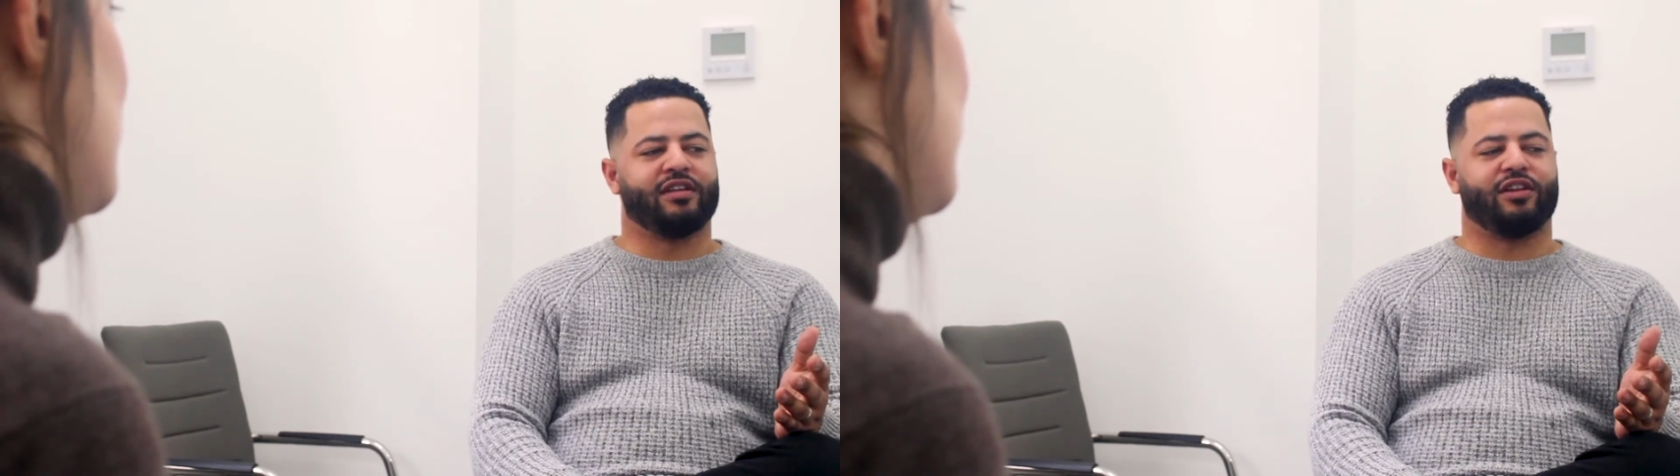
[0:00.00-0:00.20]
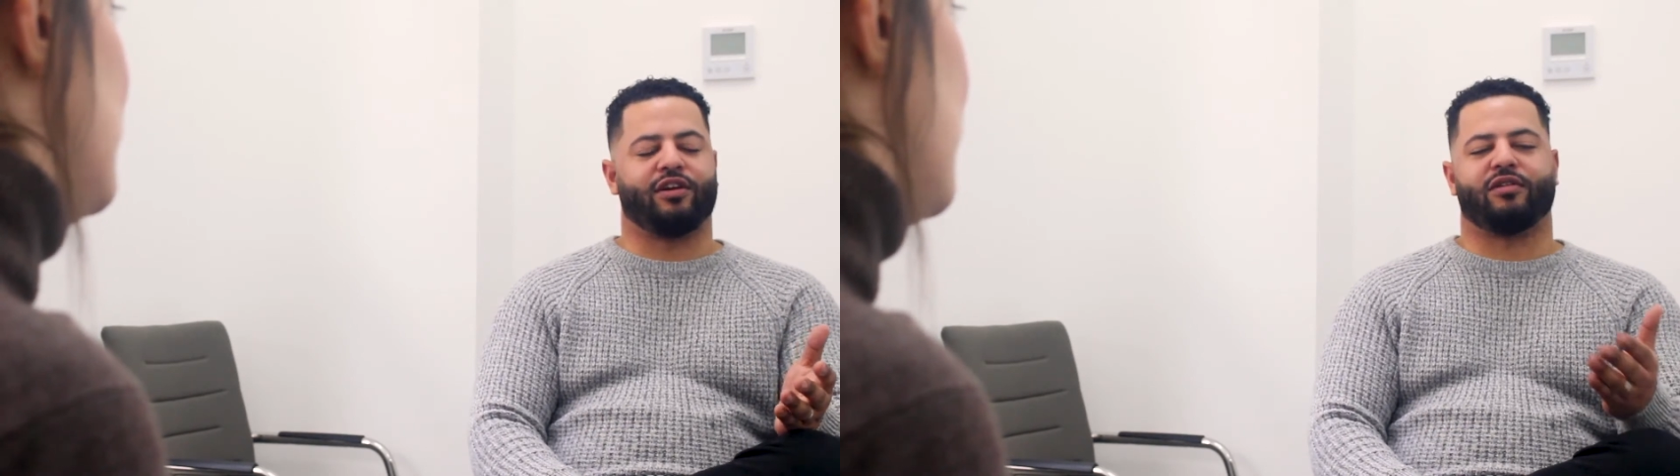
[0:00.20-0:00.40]

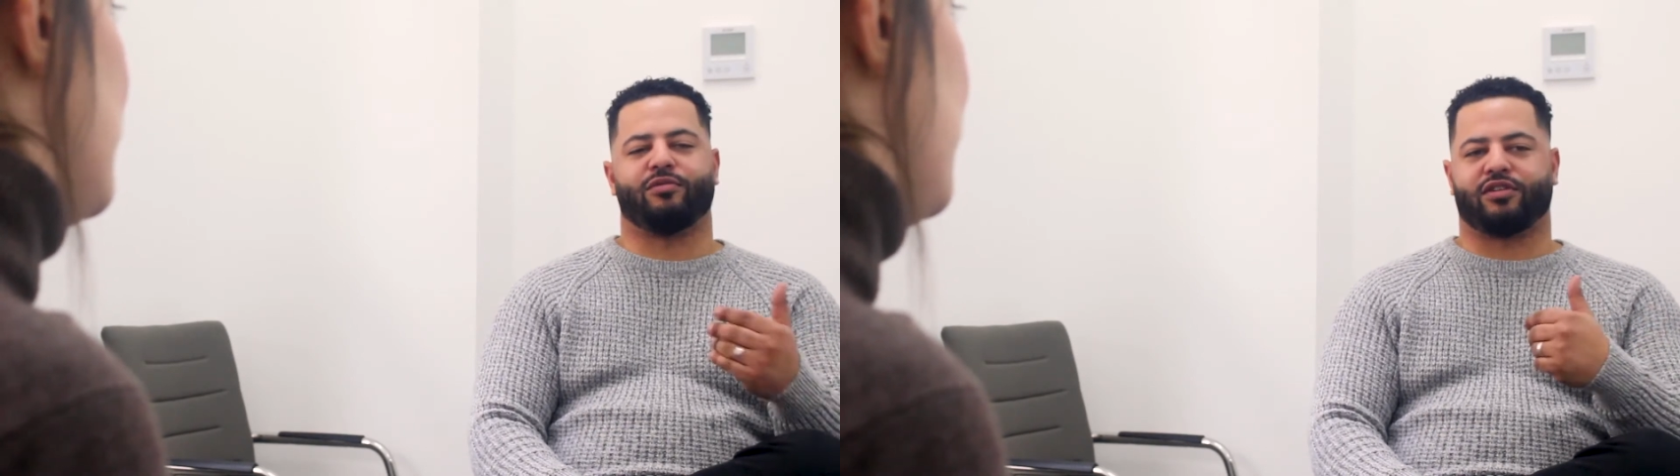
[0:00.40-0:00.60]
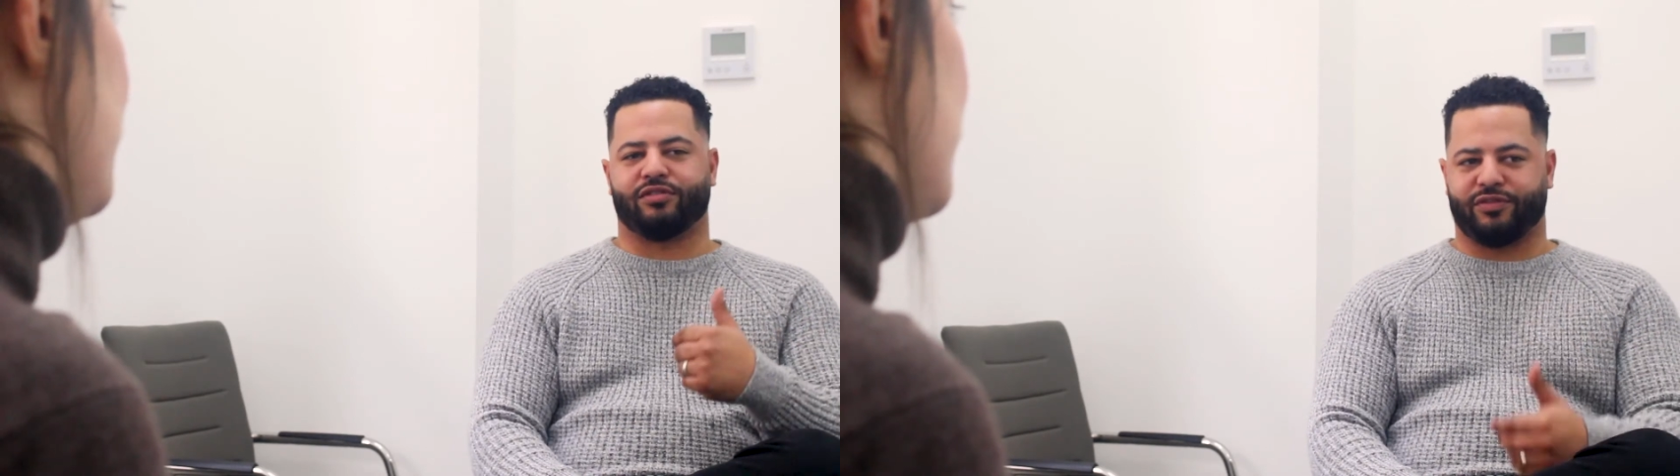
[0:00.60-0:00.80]
I
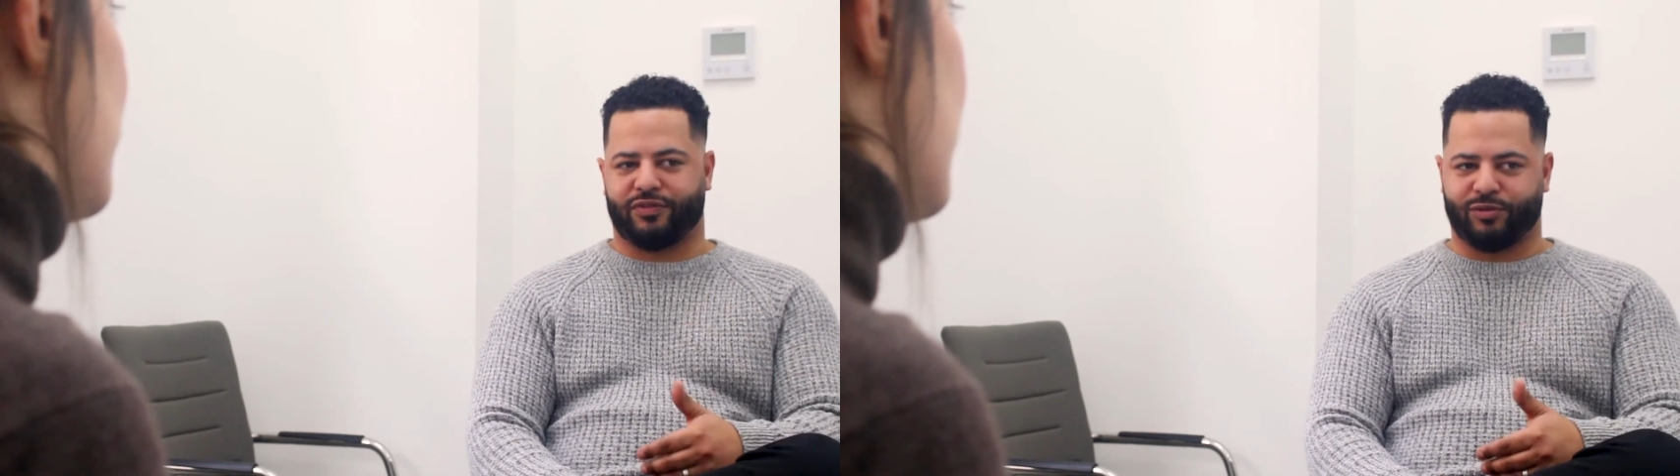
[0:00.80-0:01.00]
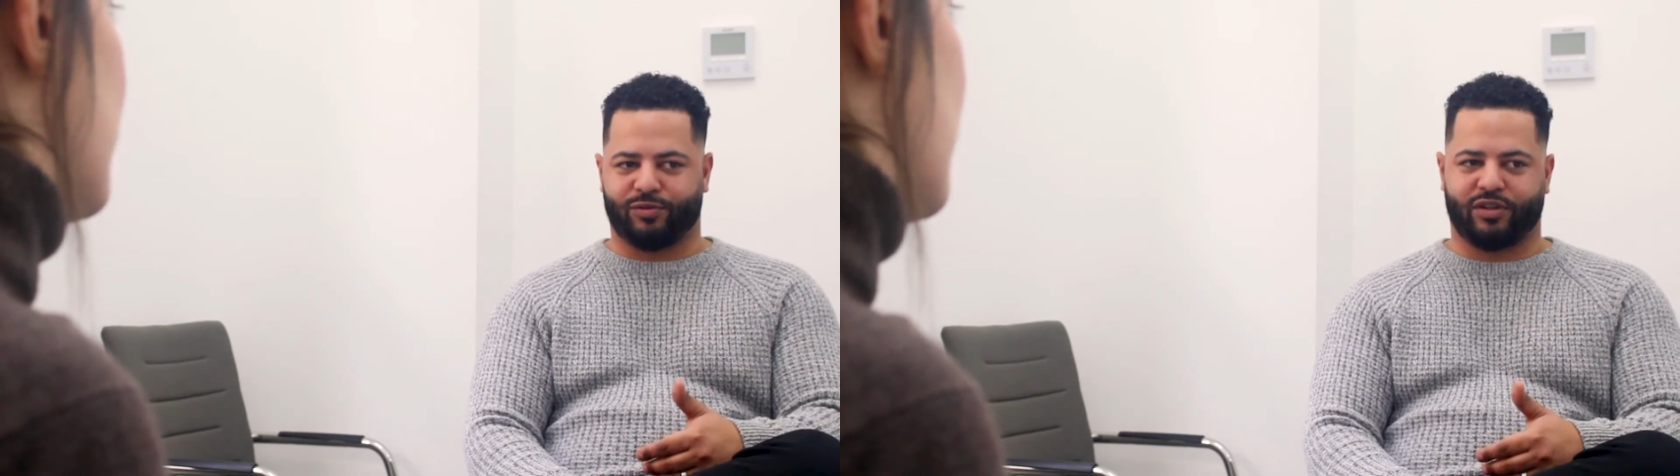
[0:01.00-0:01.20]
work on the
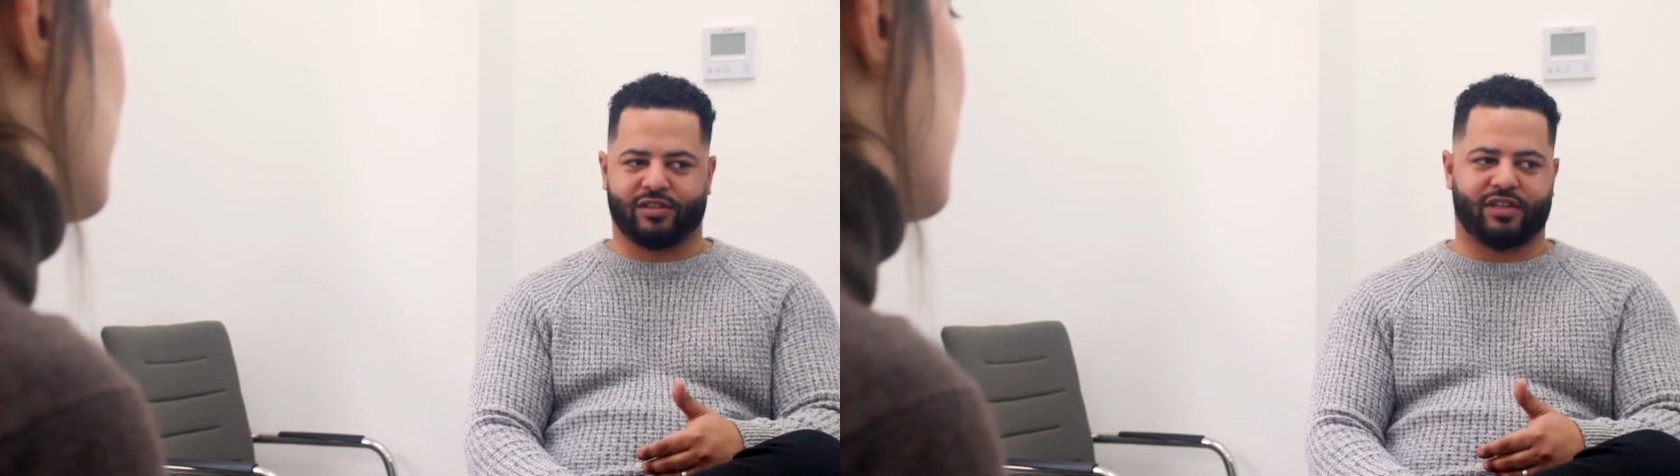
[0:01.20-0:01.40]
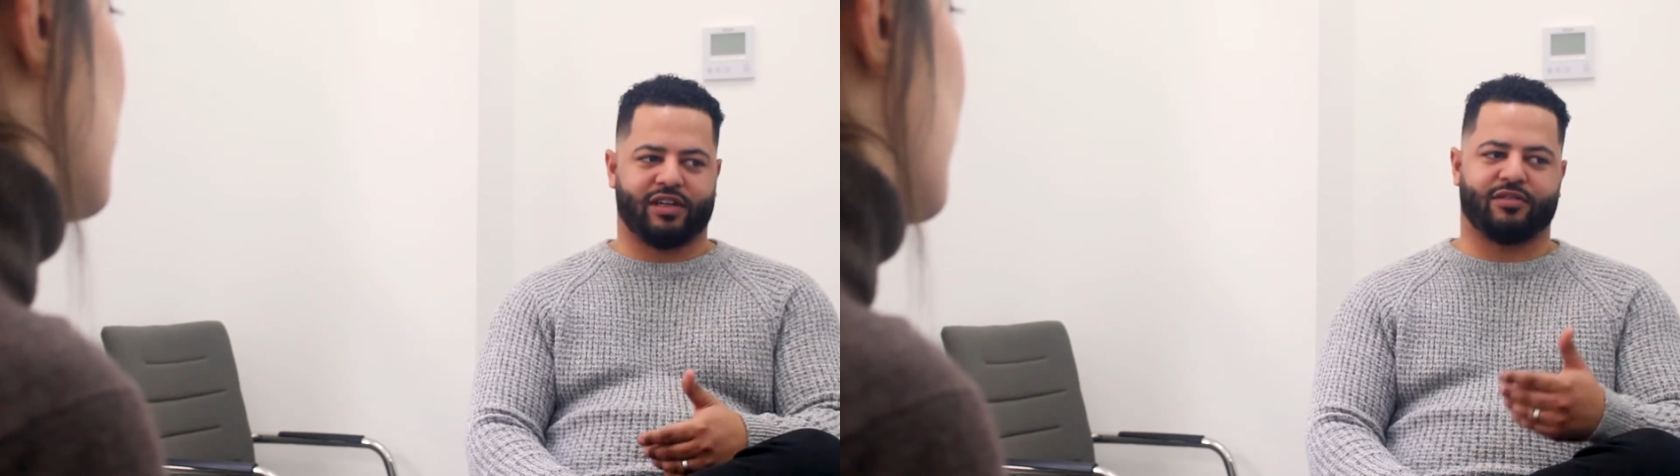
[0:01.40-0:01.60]
fieldwork
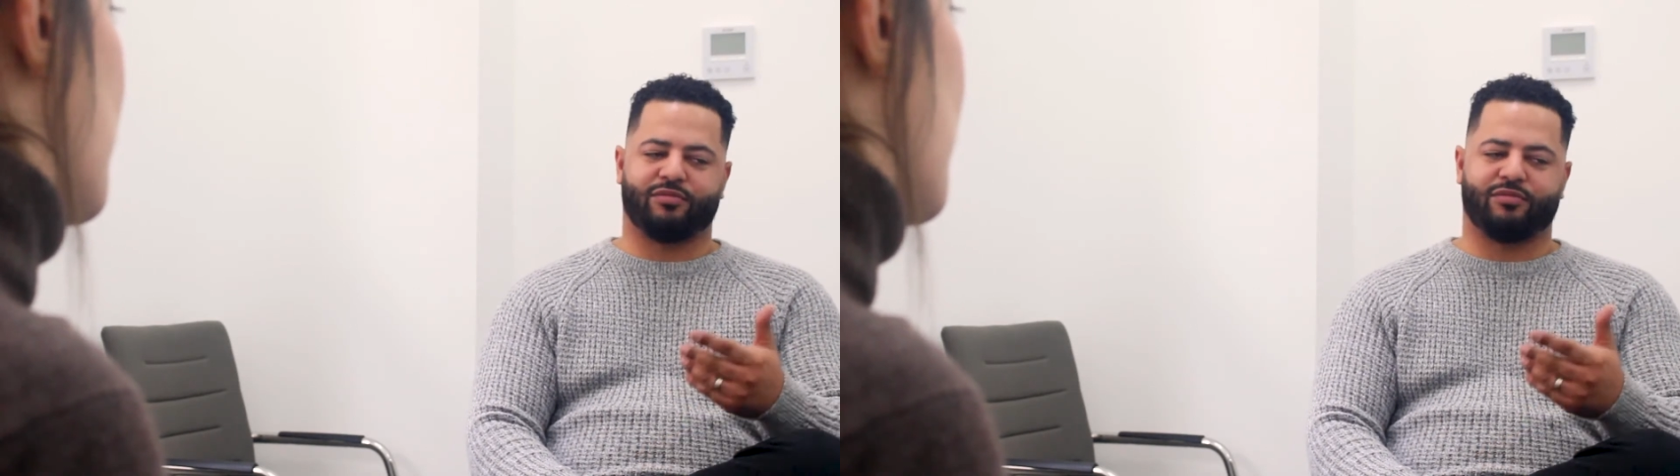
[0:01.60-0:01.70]
side,